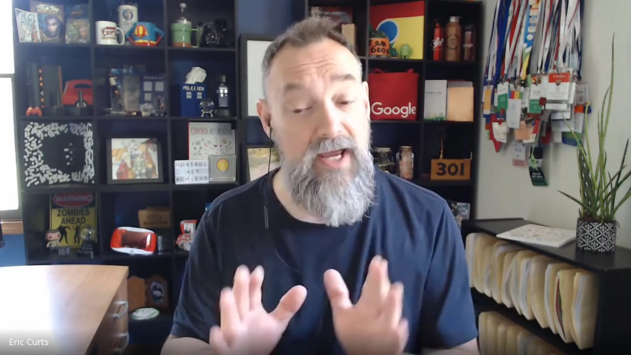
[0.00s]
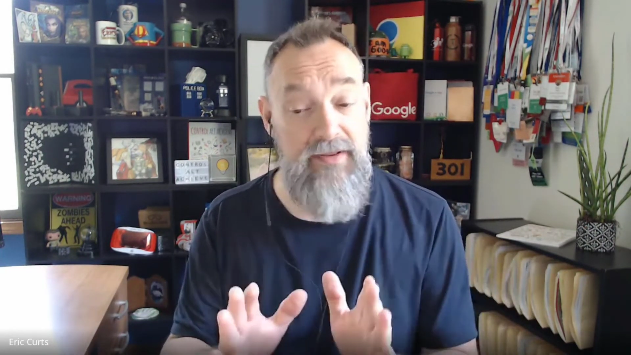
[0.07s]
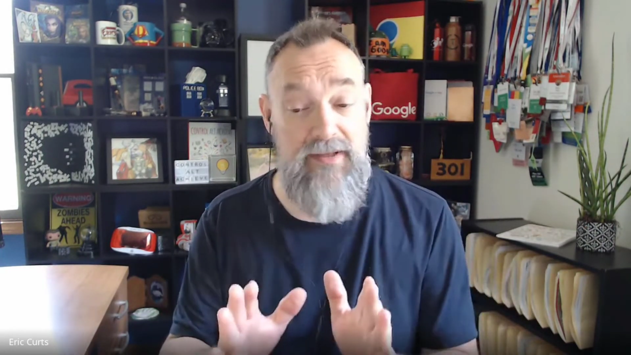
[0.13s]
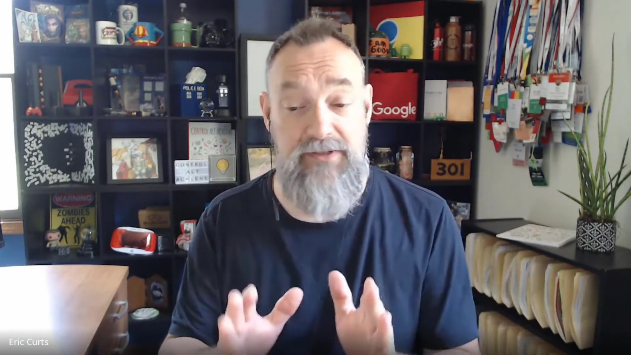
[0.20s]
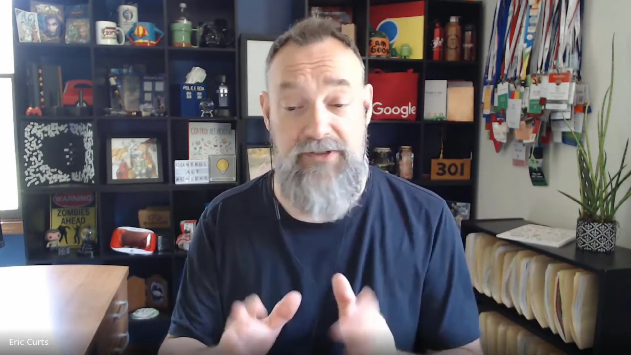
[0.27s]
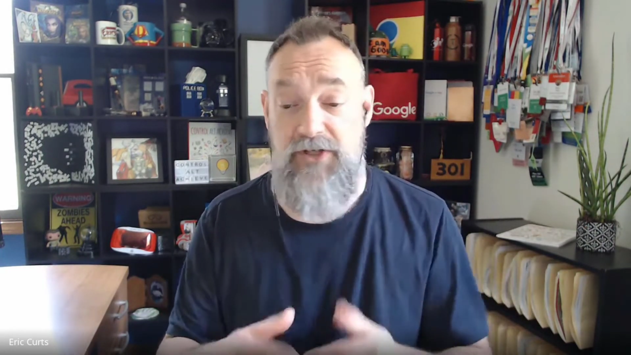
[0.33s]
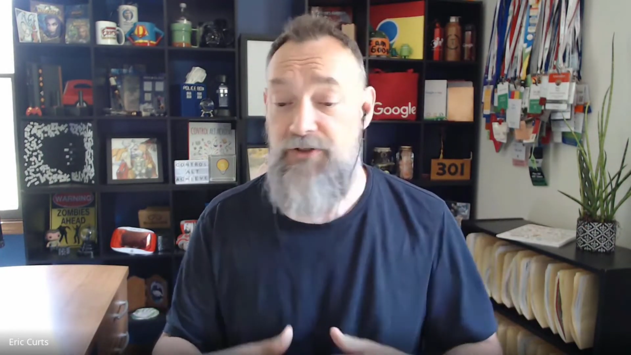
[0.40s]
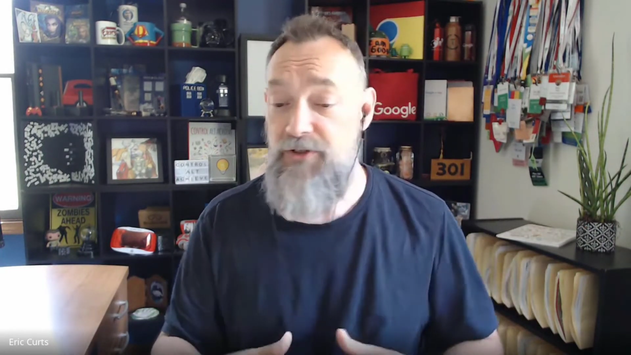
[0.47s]
the
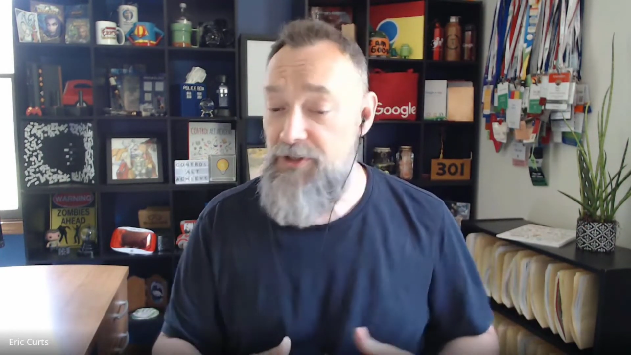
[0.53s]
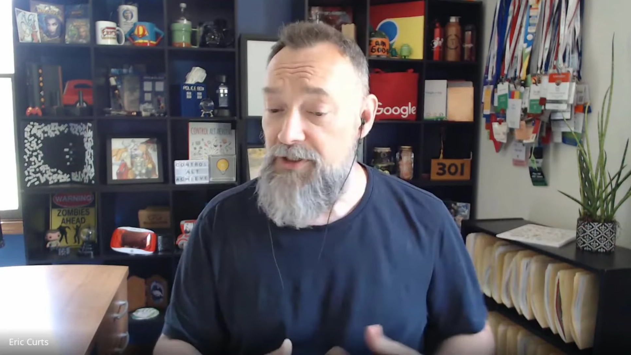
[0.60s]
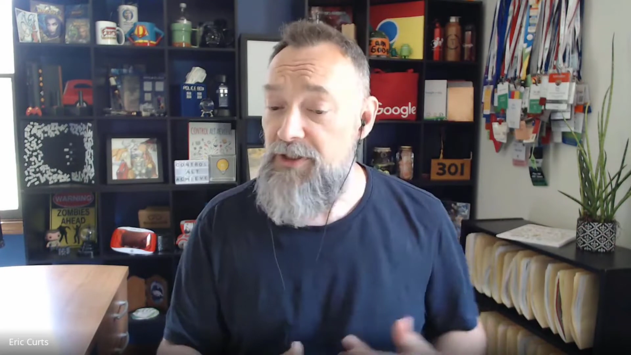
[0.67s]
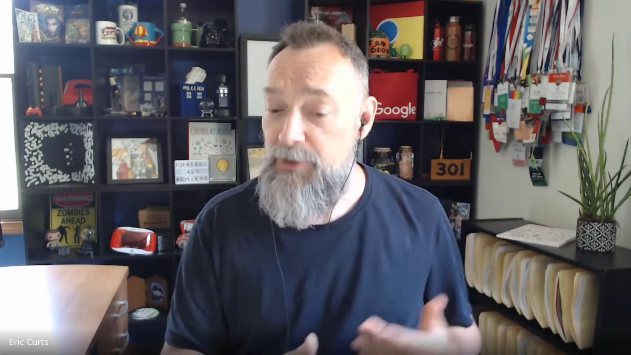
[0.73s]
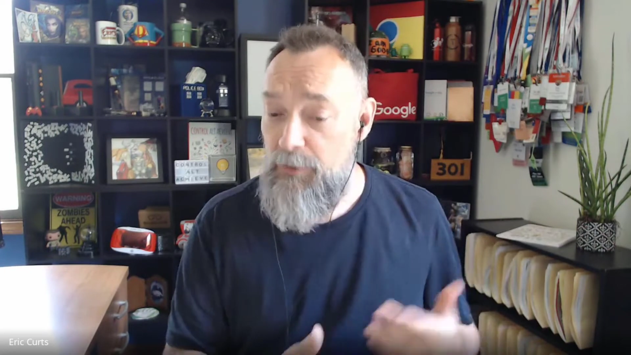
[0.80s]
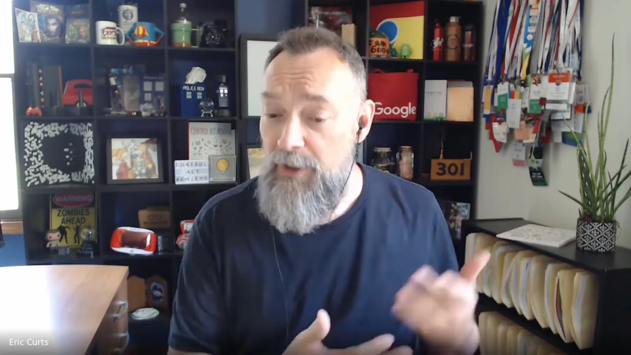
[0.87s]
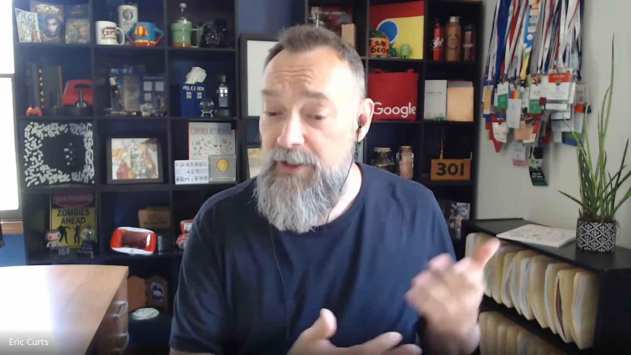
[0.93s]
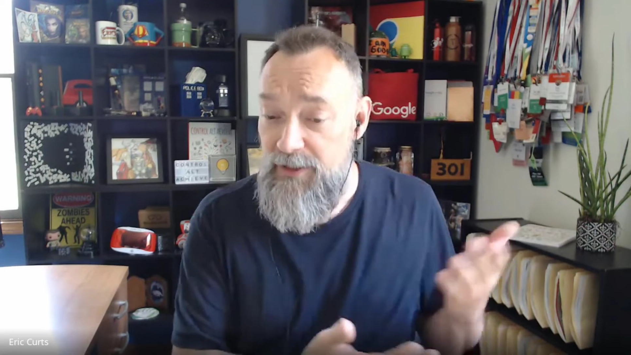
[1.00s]
teachers is
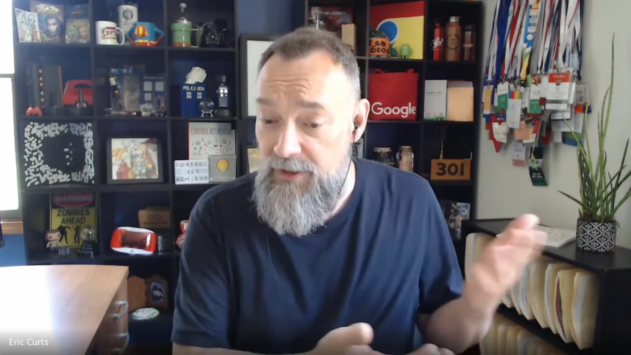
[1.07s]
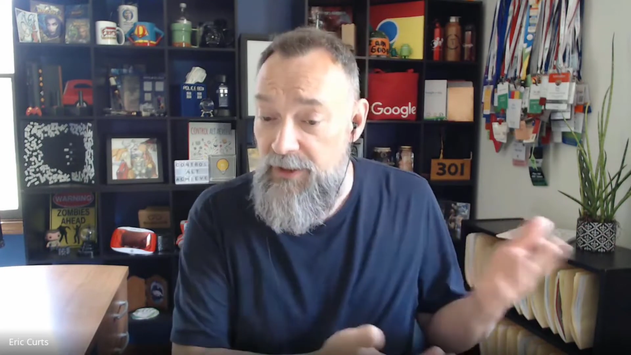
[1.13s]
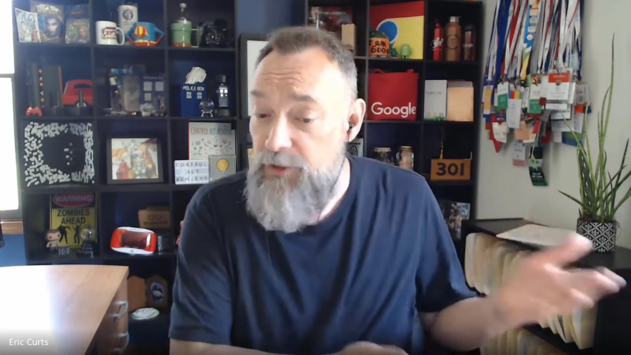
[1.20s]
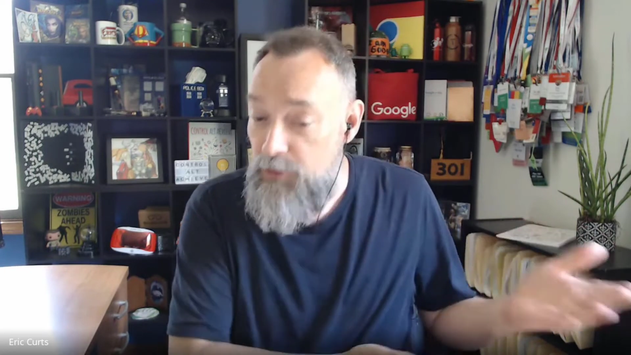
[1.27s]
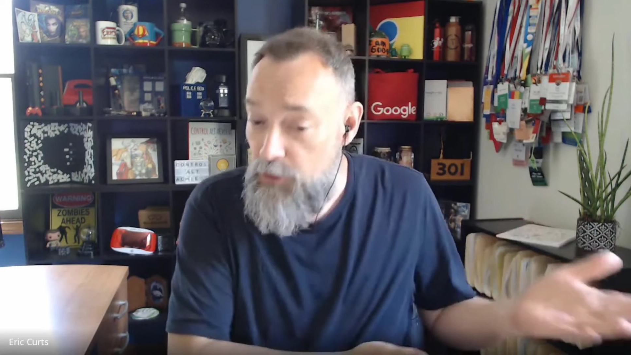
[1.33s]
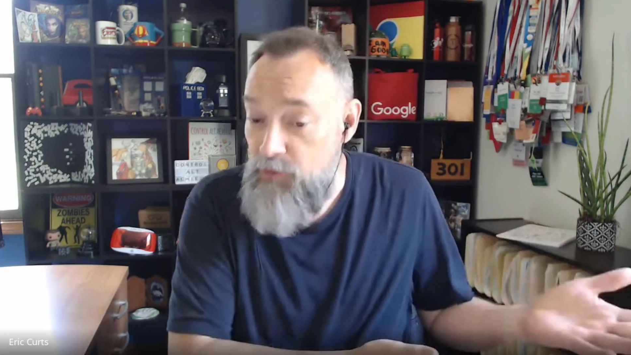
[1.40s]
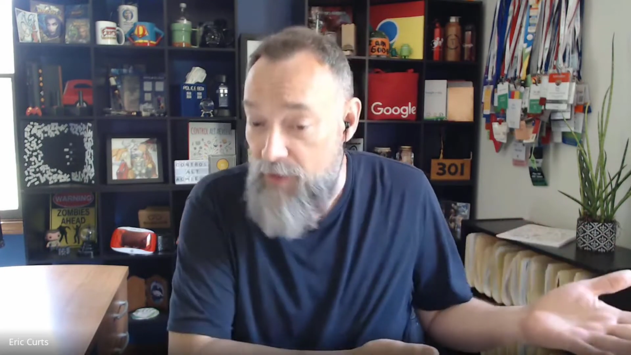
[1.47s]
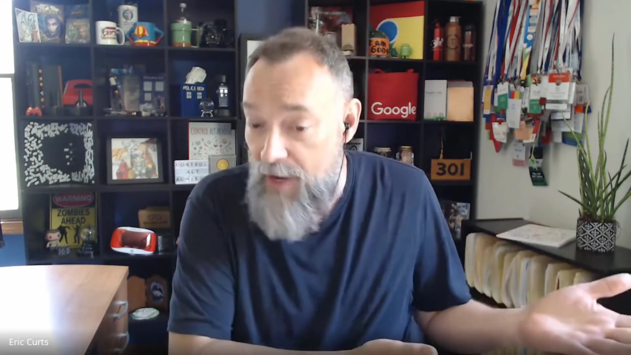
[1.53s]
going to need
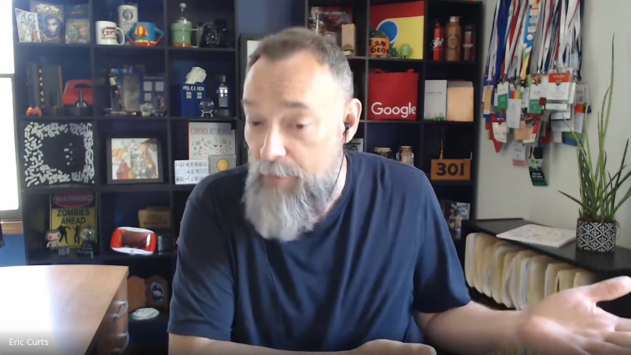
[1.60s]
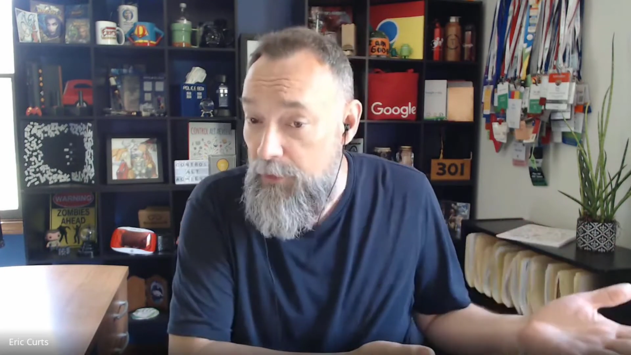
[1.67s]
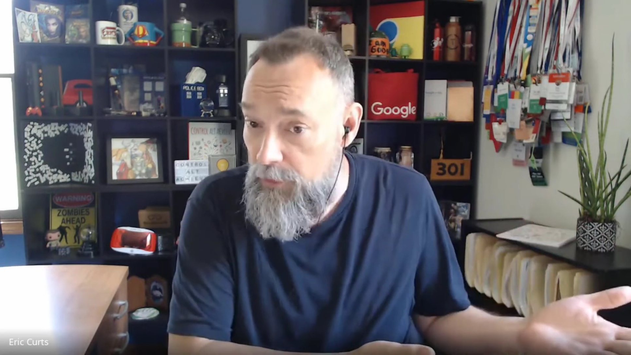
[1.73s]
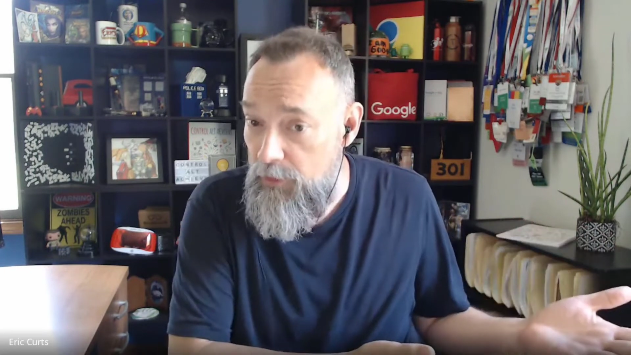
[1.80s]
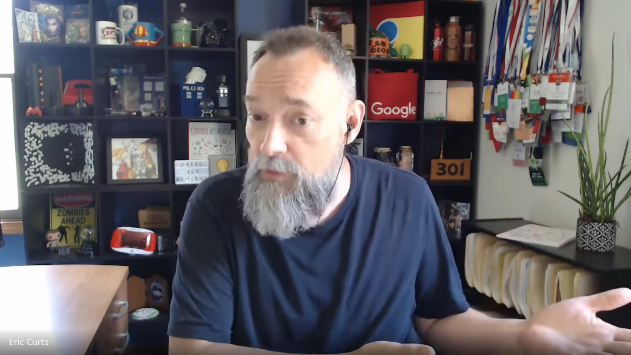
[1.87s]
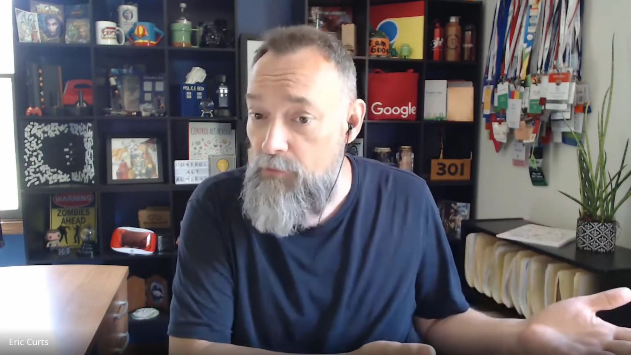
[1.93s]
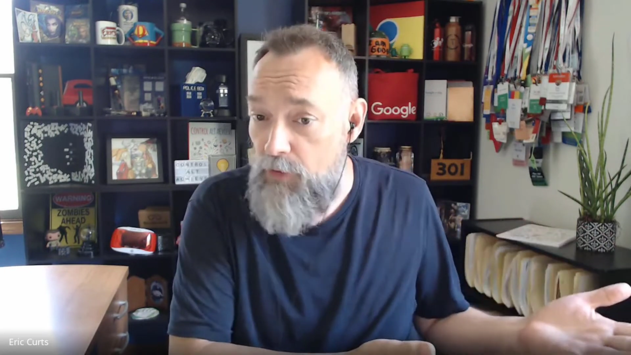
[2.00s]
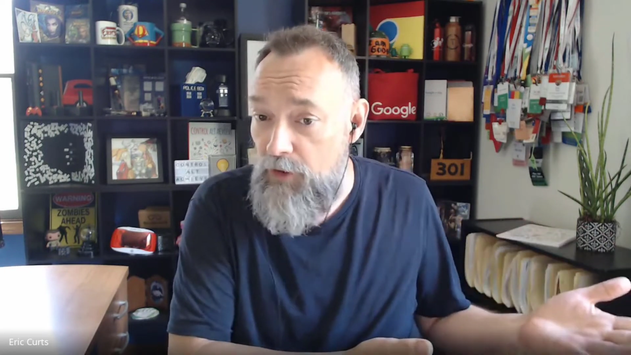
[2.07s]
to grab a
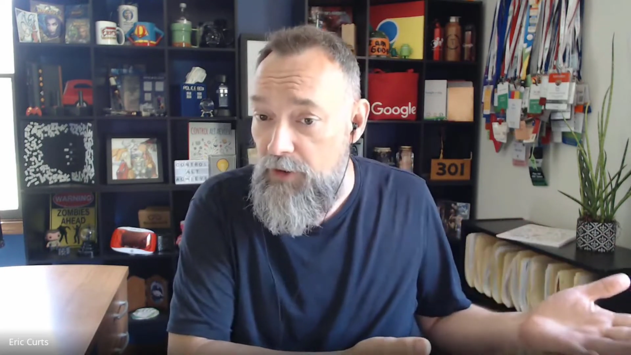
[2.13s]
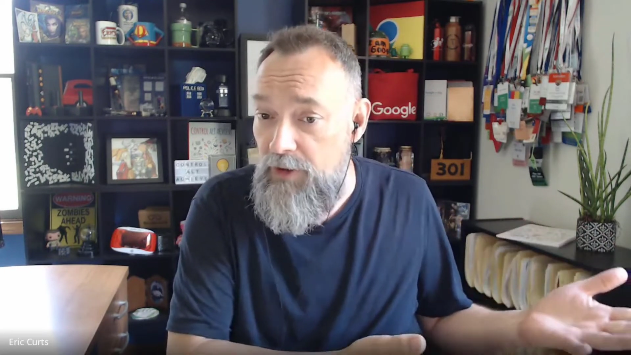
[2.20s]
Chromebook